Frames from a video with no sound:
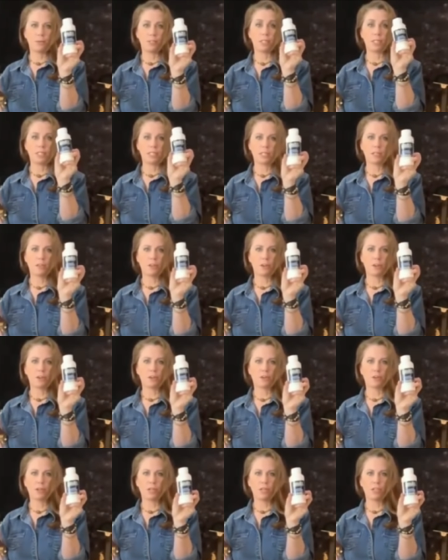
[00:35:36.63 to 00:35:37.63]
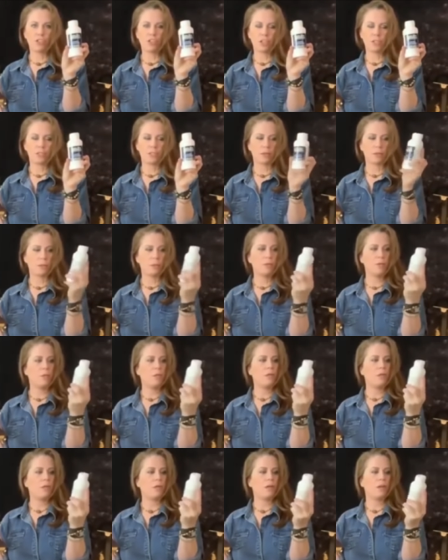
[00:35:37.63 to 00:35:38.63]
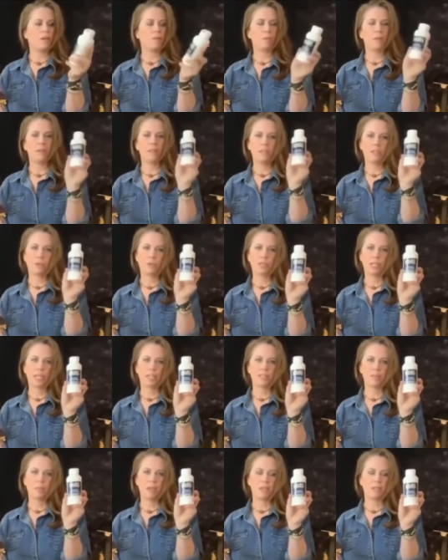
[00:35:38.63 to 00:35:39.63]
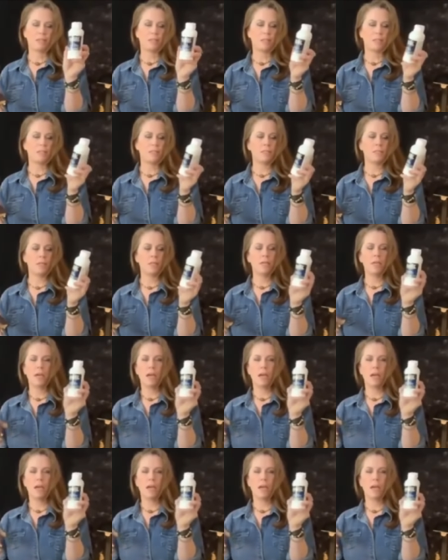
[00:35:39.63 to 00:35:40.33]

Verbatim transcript: This is clear acrylic gesso, uh, but Liquitex makes these.